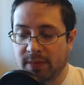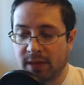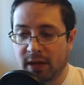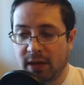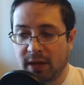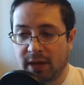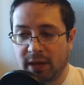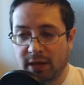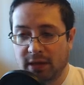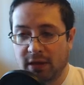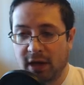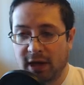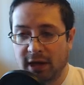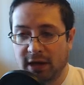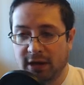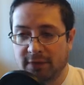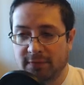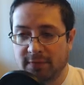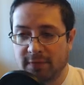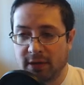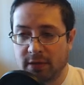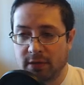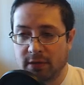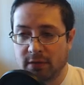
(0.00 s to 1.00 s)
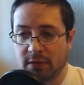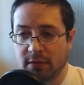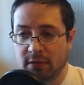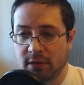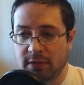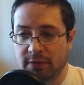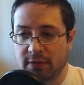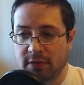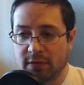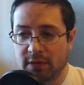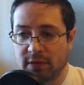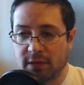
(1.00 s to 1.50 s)
It kind of is,
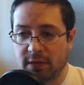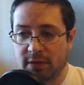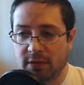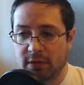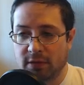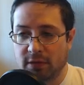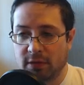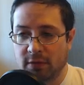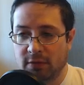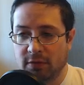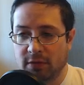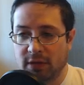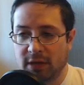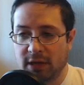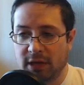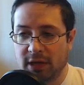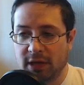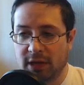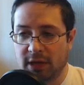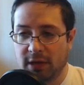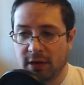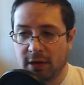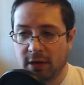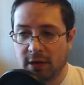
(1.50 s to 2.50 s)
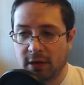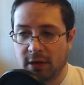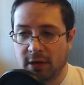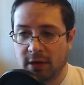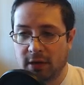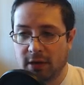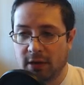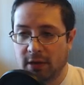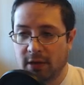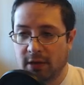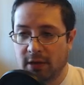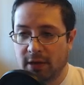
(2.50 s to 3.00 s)
because it's you can see here,
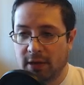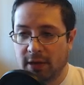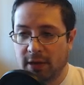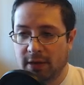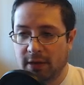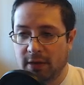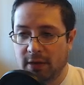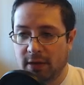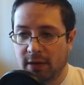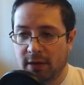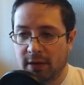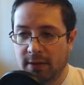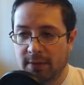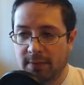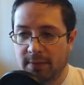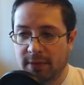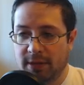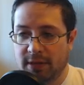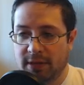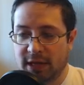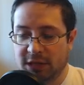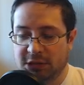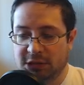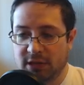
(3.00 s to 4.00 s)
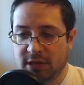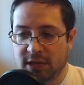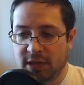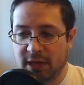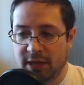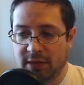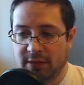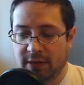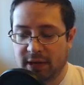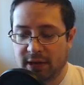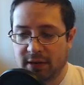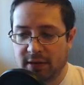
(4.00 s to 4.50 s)
it's actually
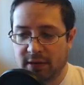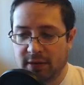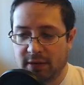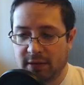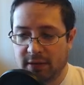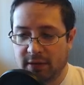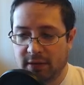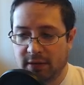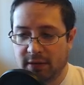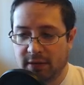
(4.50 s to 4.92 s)
saying that